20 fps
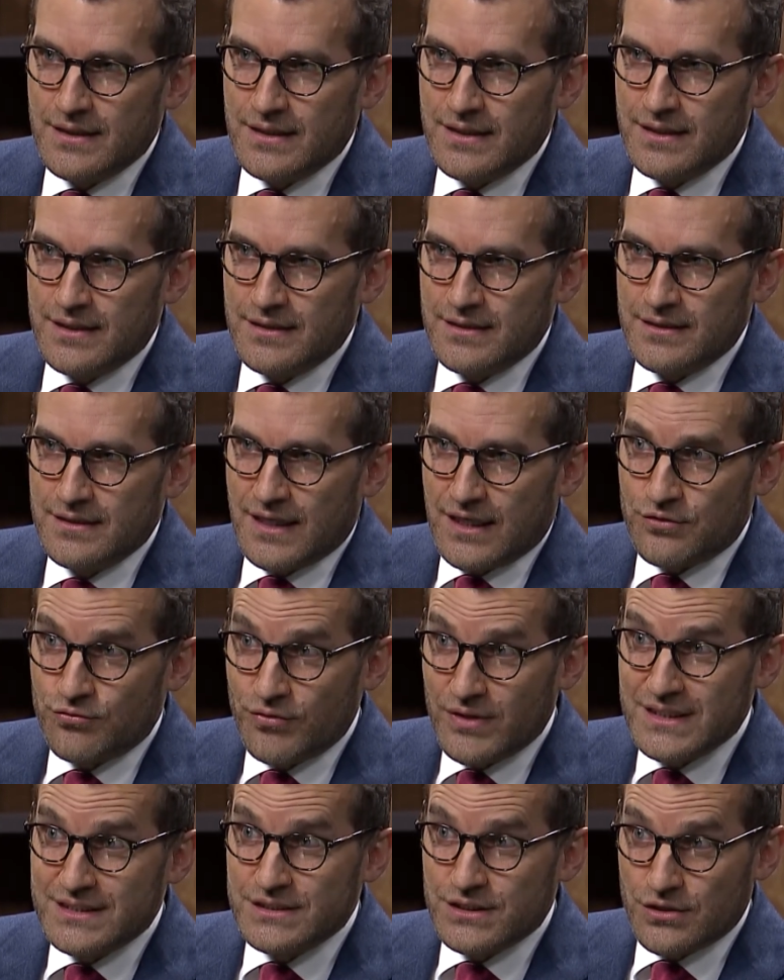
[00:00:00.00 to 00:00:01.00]
in at
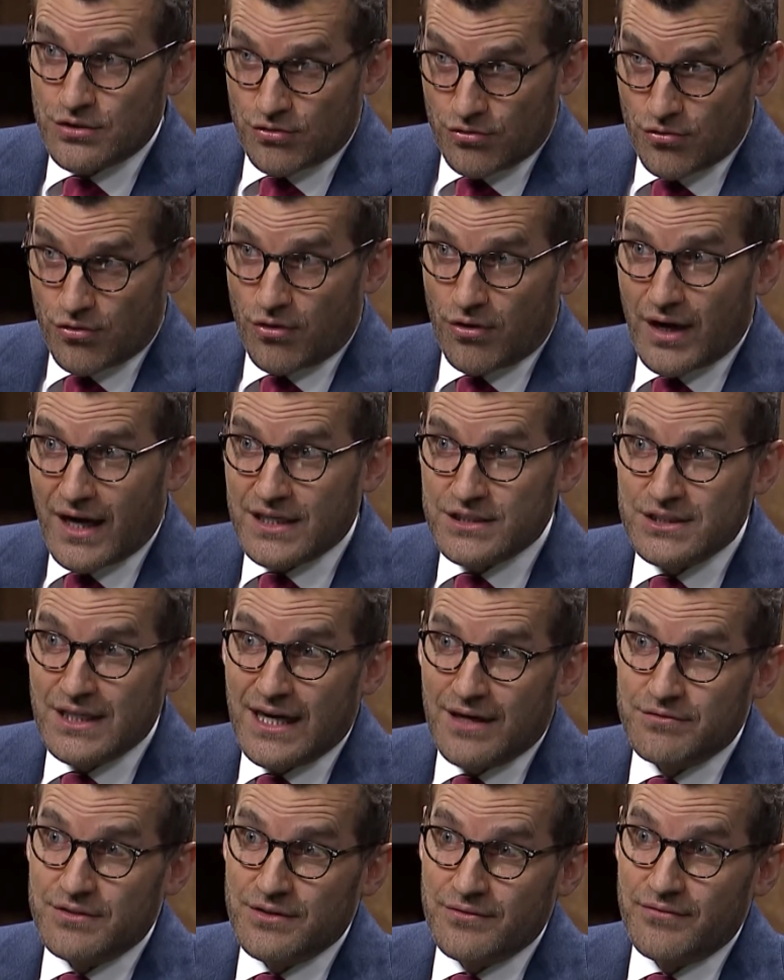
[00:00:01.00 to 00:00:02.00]
risk or actually
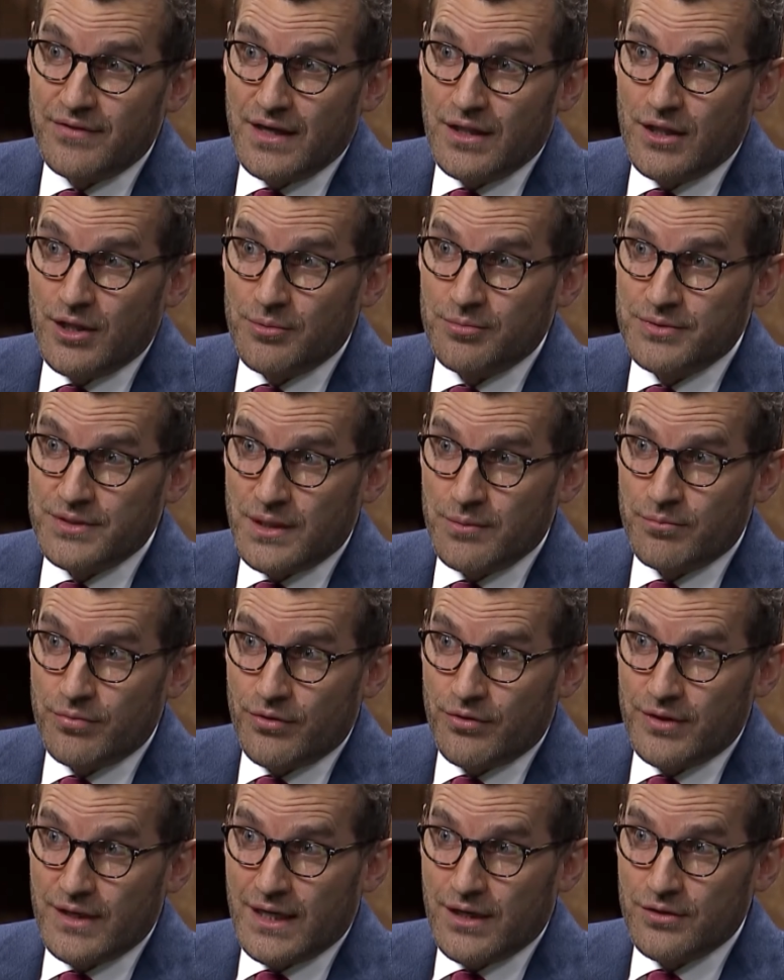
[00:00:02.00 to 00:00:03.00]
have developed a
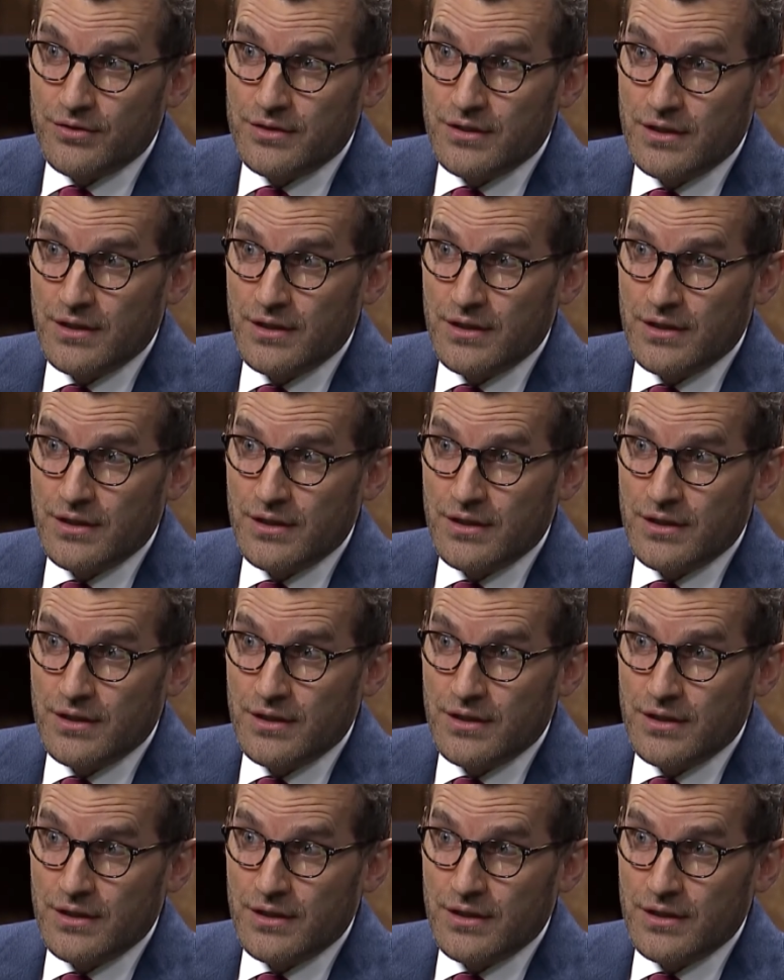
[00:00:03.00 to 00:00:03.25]
burnout.